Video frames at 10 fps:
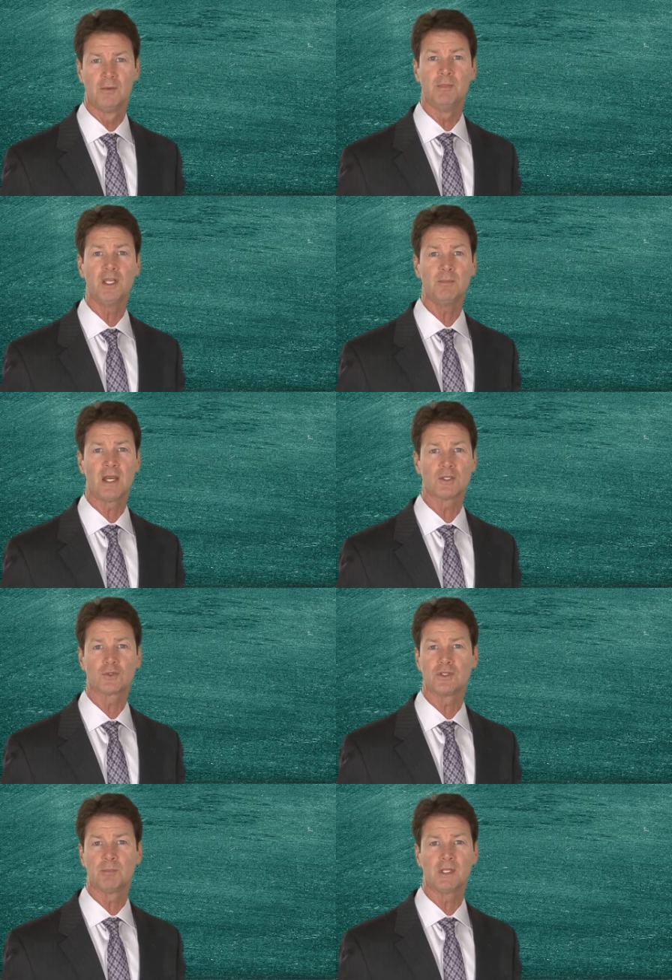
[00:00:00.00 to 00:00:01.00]
Many banks
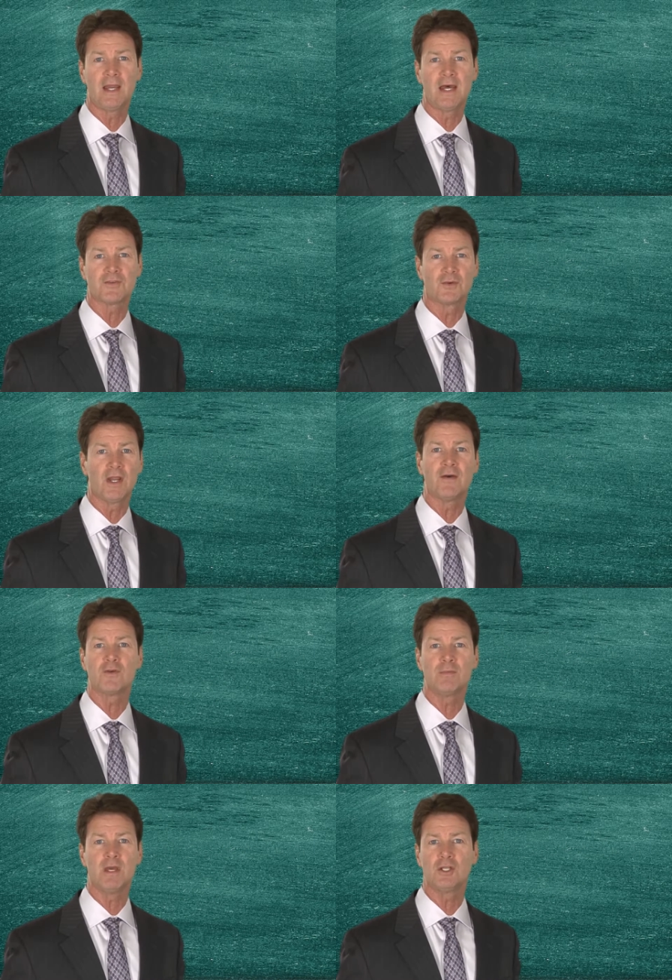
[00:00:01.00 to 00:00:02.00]
will simply ask for
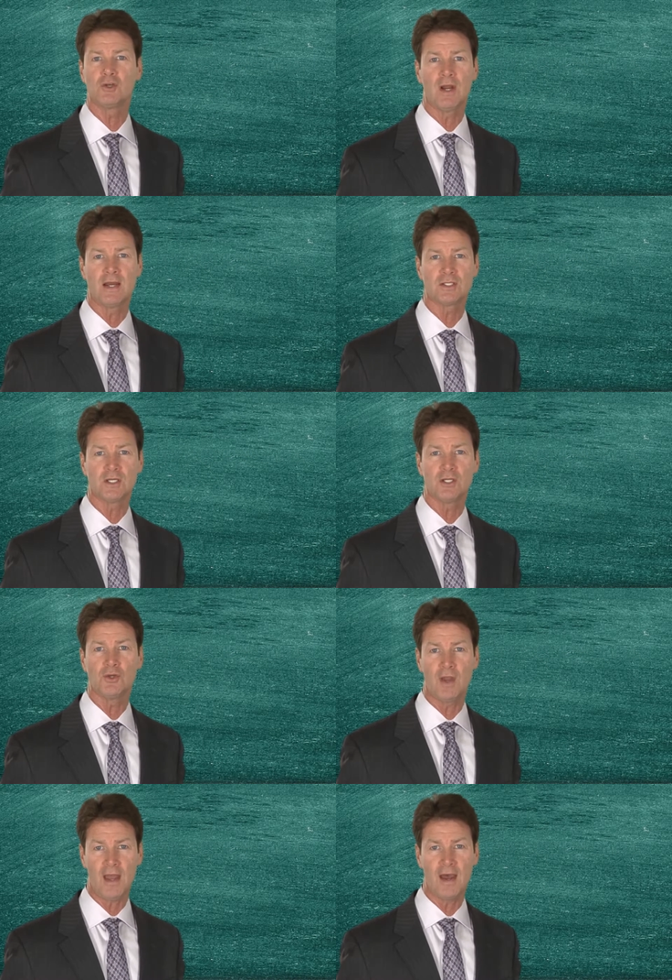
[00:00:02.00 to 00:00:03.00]
every major asset
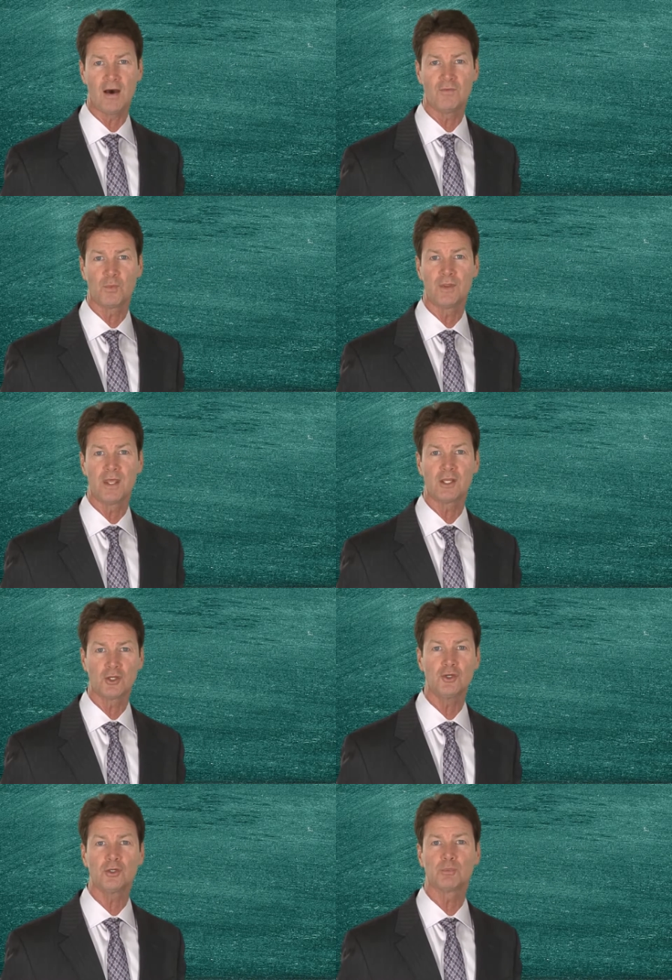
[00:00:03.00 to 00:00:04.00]
you have when they
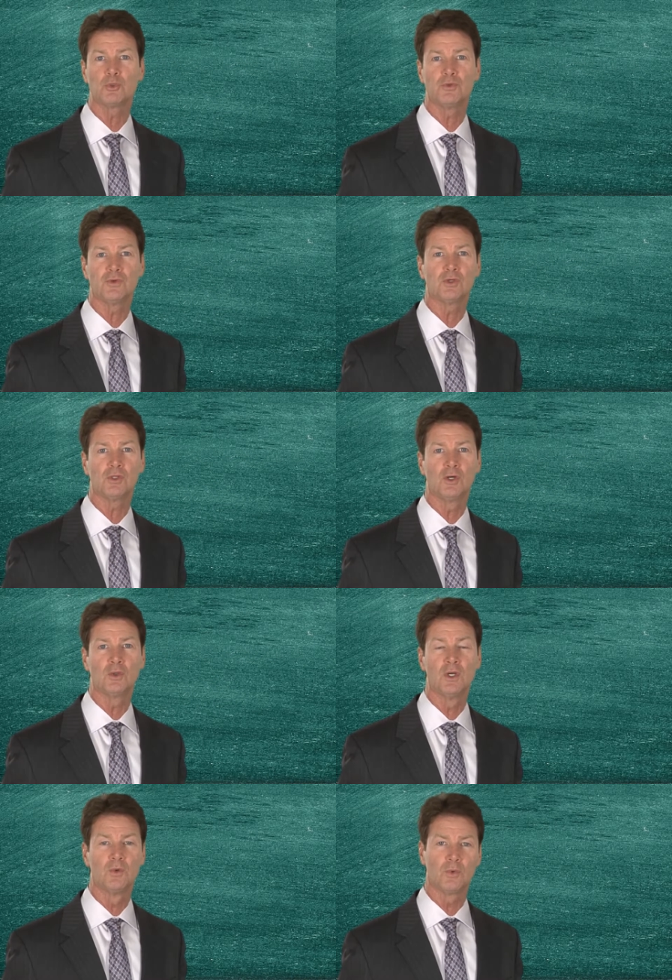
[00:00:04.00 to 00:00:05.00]
could approve your
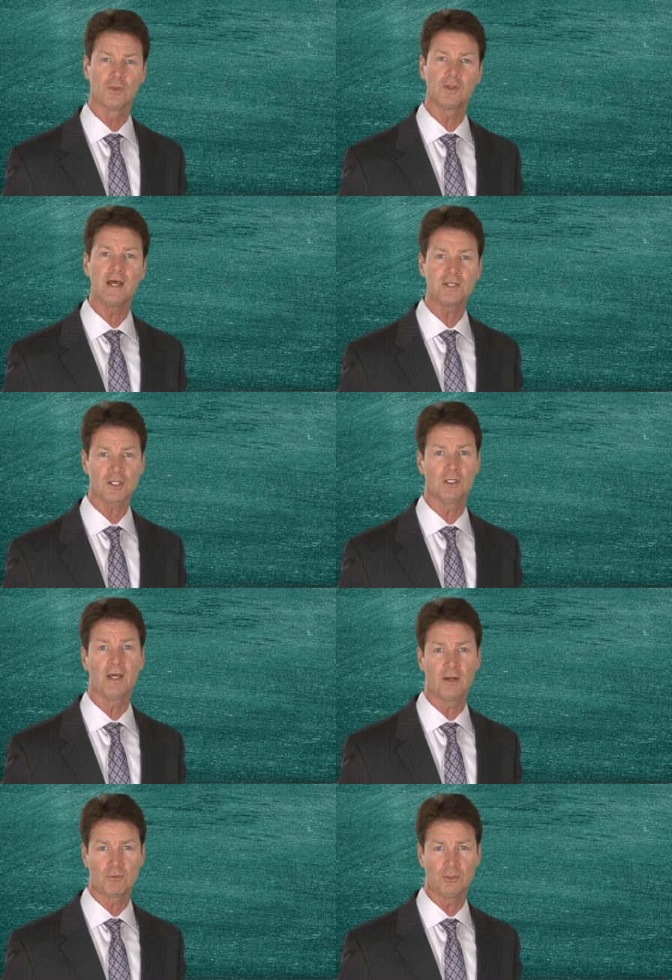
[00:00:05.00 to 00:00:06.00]
loan with less
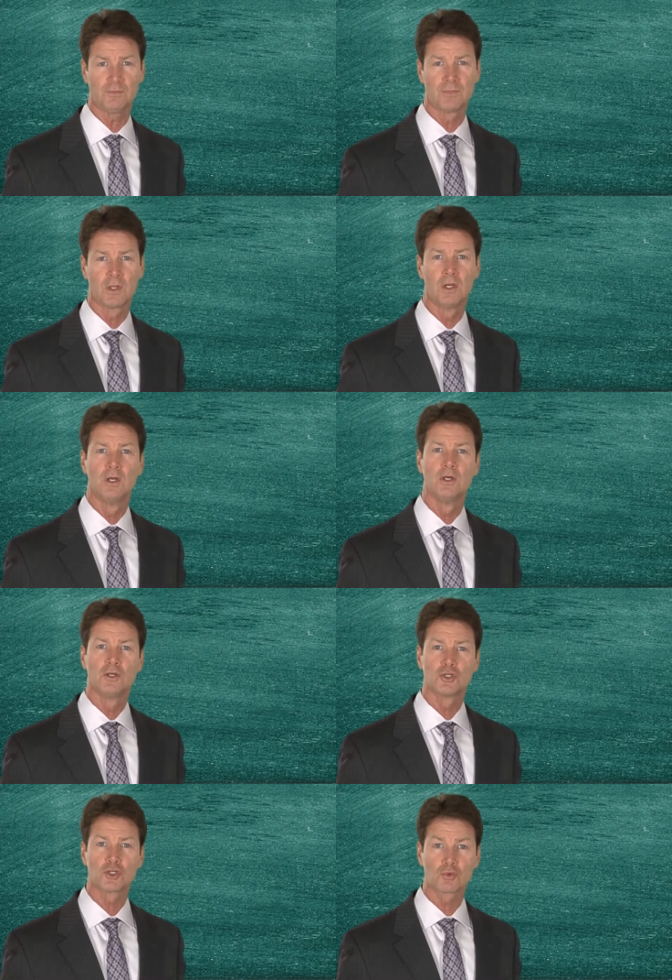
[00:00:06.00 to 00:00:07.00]
collateral.
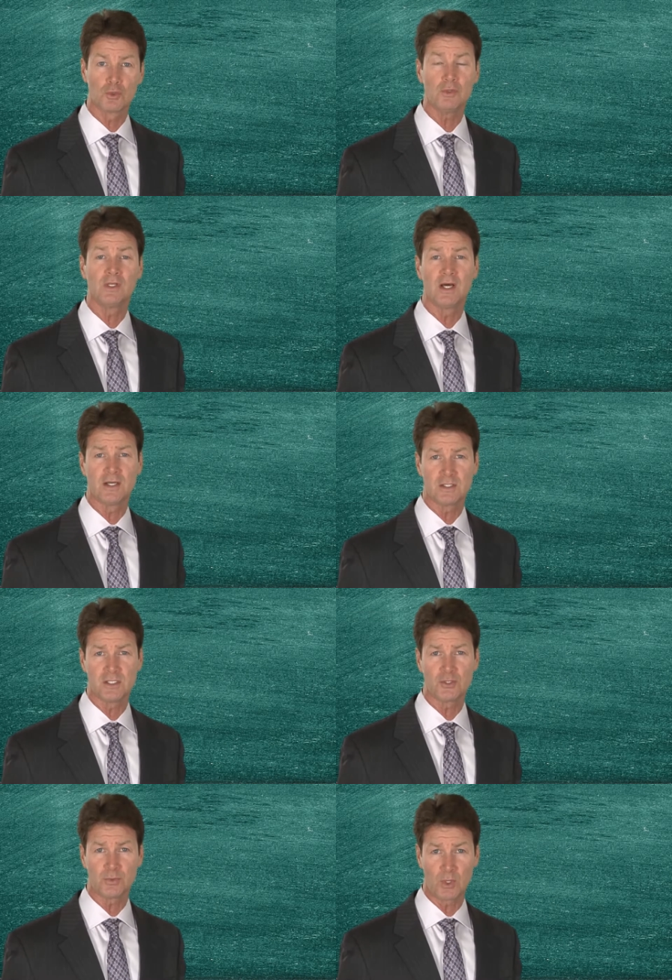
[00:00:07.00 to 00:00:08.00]
Scrutinize
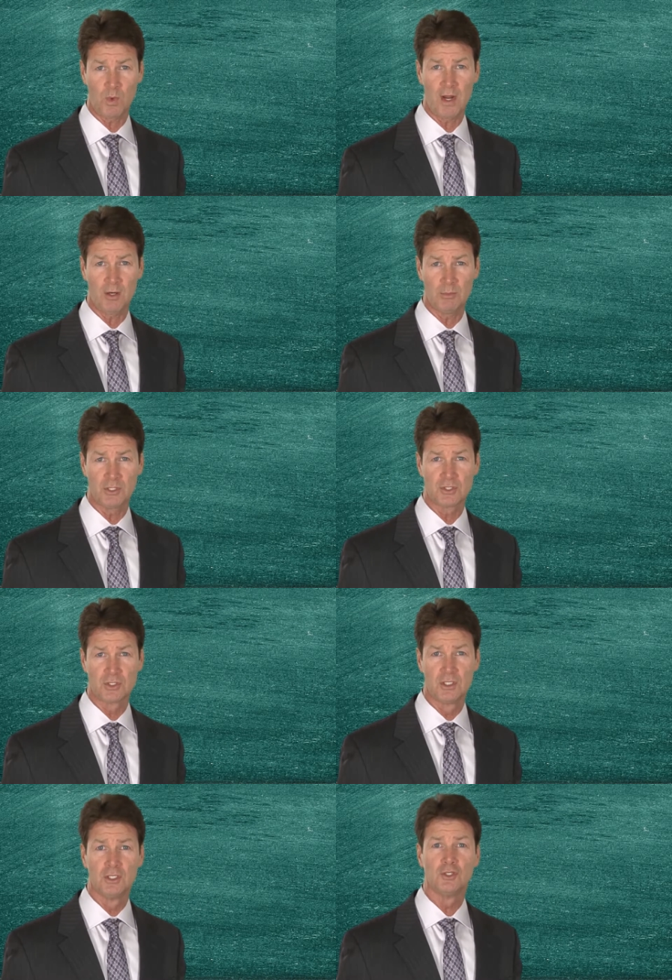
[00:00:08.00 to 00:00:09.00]
these requirements.
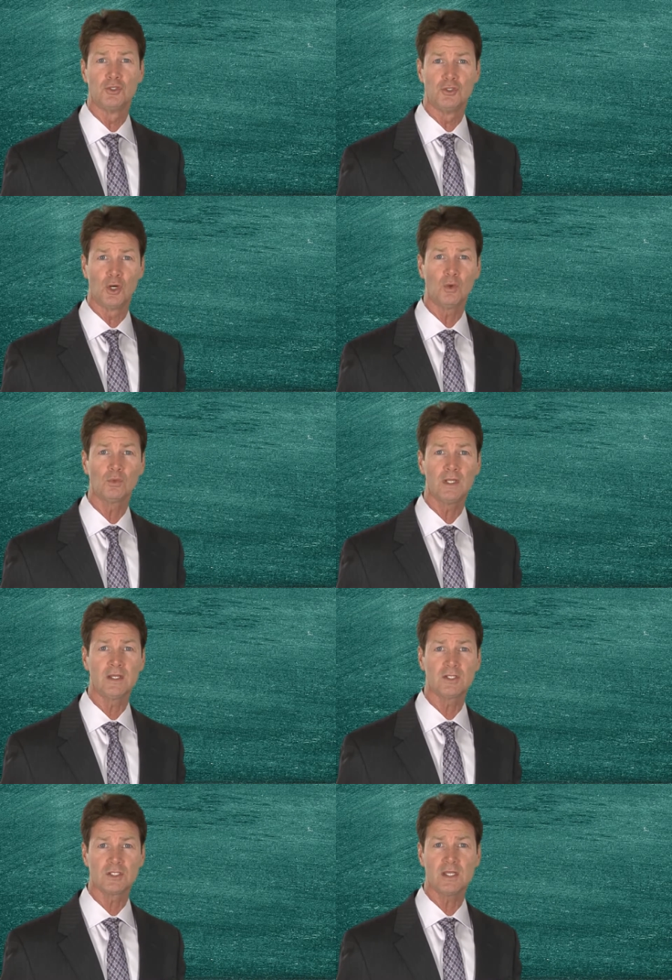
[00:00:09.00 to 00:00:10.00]
Don't let
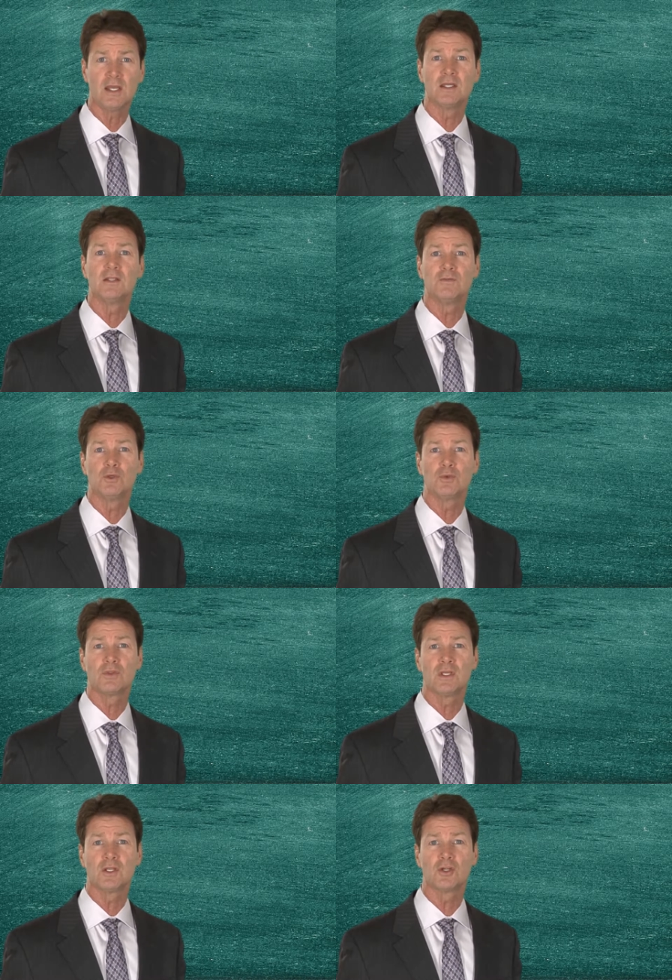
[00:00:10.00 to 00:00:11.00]
it stand if you
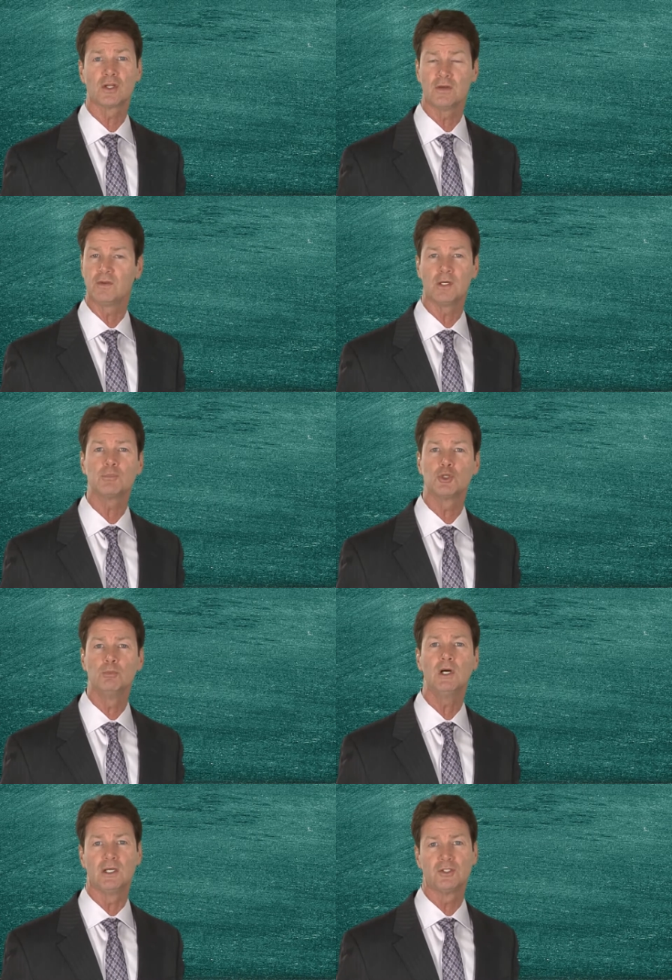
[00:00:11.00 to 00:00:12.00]
think you're giving up too
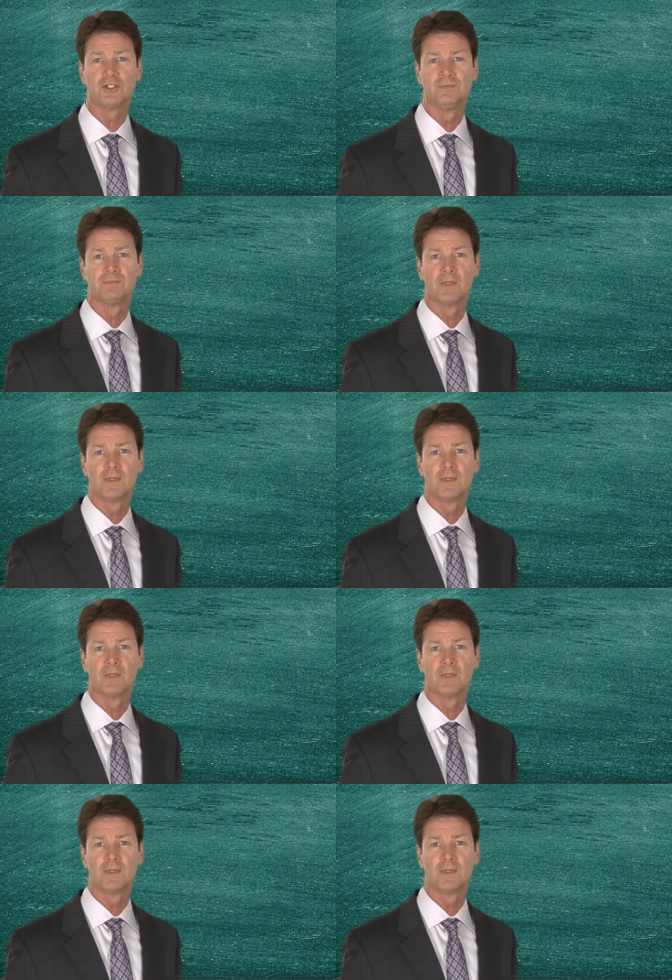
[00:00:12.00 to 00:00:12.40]
much.